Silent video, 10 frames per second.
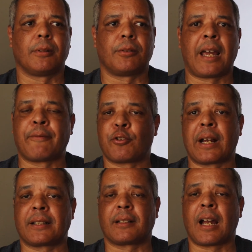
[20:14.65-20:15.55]
to have
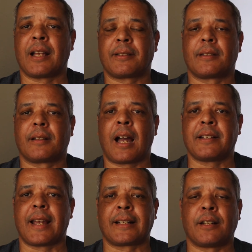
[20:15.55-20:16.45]
direct
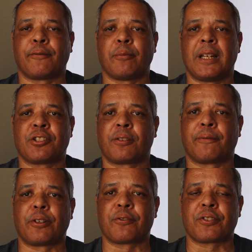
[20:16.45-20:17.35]
contact information
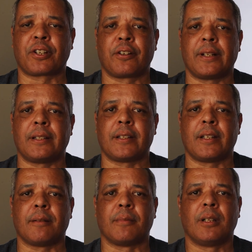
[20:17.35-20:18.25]
for your security
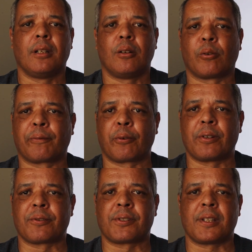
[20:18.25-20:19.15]
team, or for
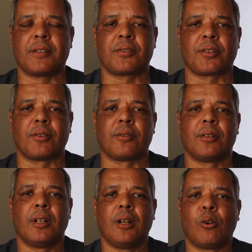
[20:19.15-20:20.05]
your CISO,
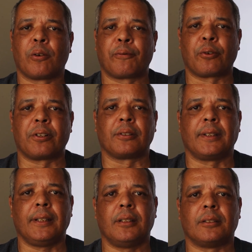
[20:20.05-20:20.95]
or for your
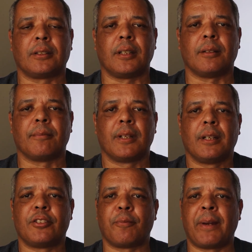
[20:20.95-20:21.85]
legal team,
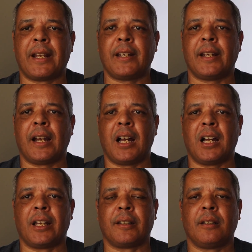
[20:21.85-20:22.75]
depending
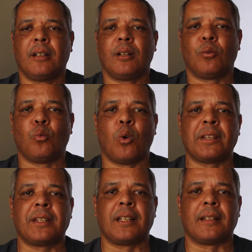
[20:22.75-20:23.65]
on
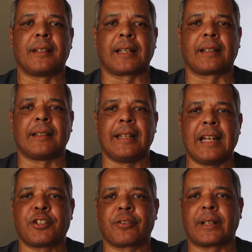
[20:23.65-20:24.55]
what the
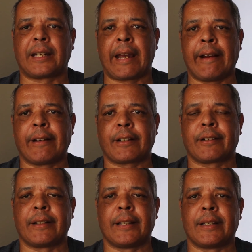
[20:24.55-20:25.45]
nature and
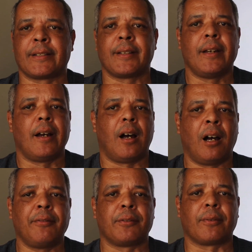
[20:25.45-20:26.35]
character is
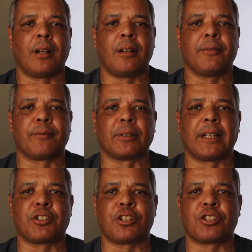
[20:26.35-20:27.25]
of the
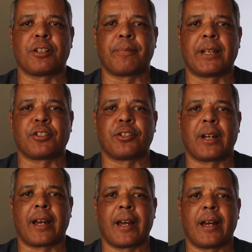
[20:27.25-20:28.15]
relationship that you
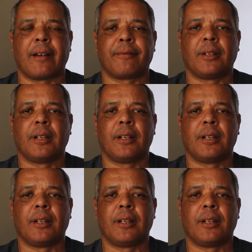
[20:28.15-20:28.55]
have.